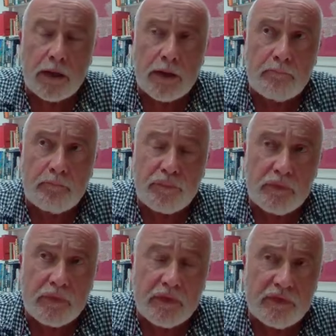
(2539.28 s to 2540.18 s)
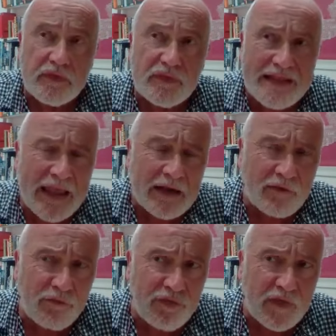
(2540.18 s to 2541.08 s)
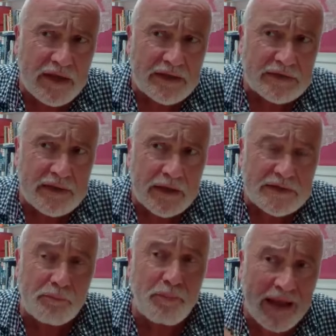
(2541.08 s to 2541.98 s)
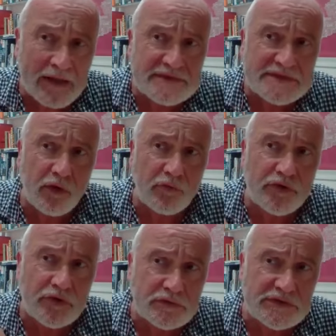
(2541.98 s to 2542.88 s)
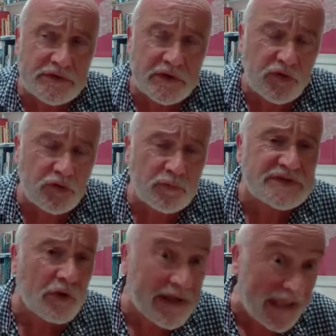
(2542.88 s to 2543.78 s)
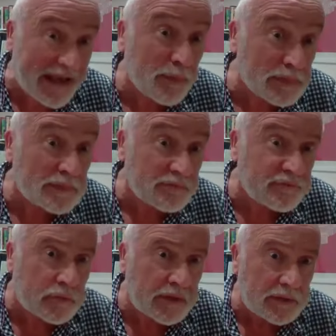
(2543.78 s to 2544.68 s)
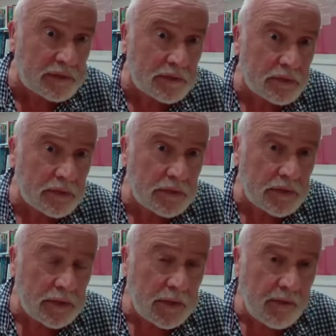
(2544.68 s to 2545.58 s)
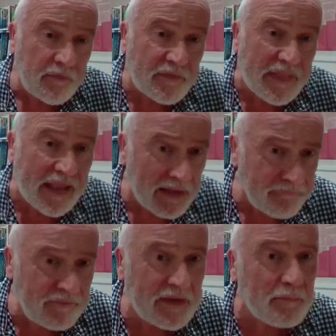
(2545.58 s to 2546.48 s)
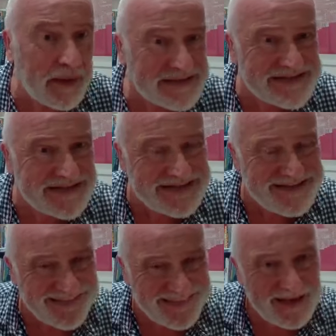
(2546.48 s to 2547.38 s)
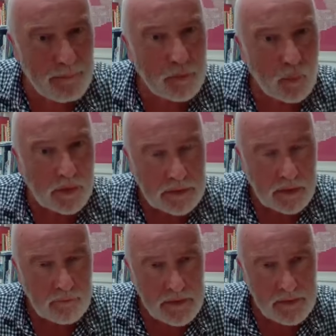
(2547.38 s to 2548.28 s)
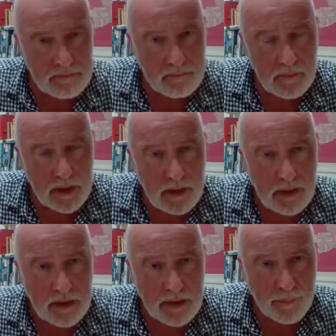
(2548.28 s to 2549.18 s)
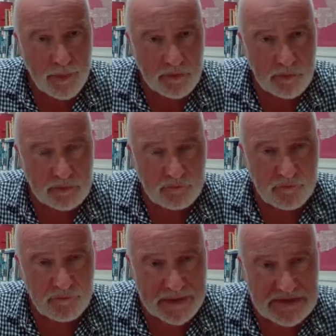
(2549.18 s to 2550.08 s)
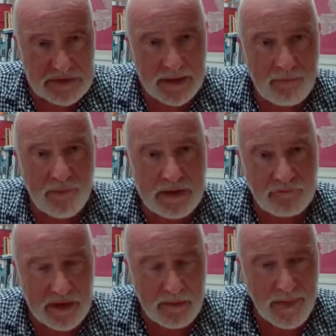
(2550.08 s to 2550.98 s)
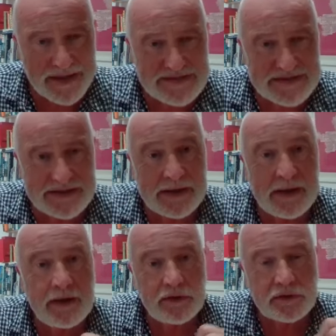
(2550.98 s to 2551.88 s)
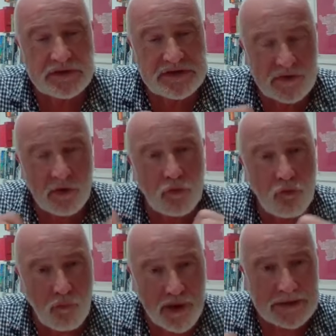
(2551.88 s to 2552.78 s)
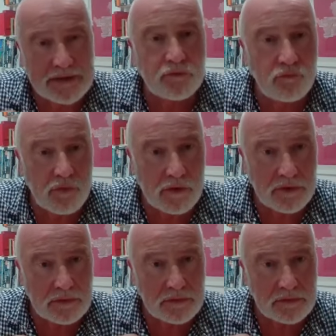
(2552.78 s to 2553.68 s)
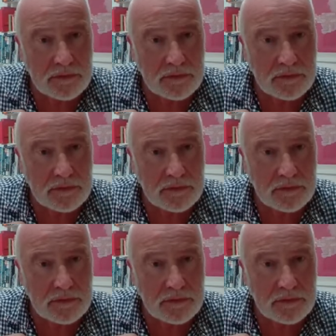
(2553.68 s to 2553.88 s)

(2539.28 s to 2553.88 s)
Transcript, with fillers: Um, that kind of thinking depends on the notion that humans are capable of voting, that they have the capacity to think about one another in a brotherhood of affection, and they have the capacity to discern right and wrong.